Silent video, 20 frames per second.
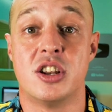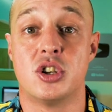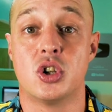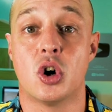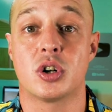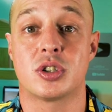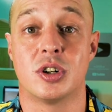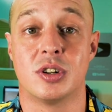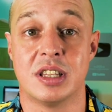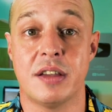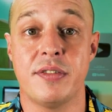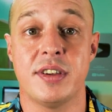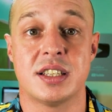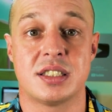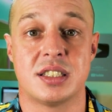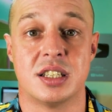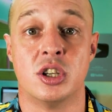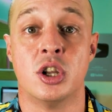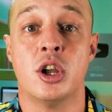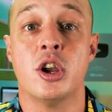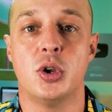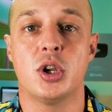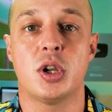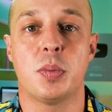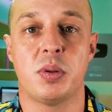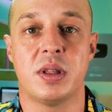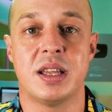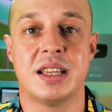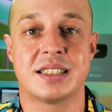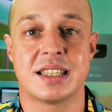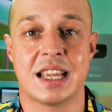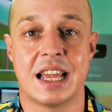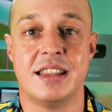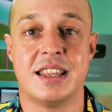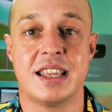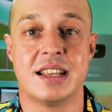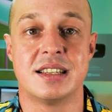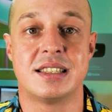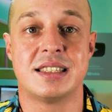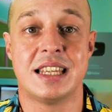and Doctor Livingstone took place in
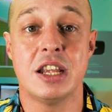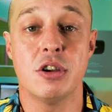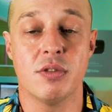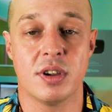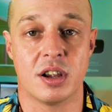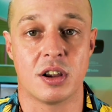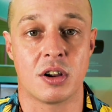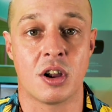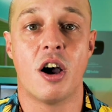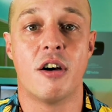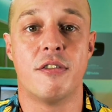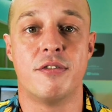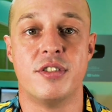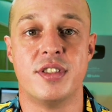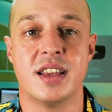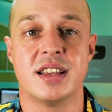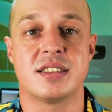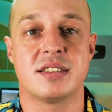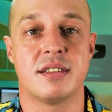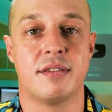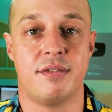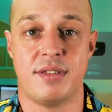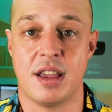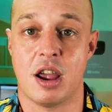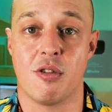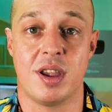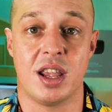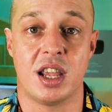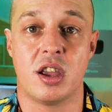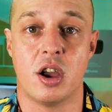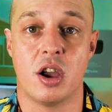the interior of this very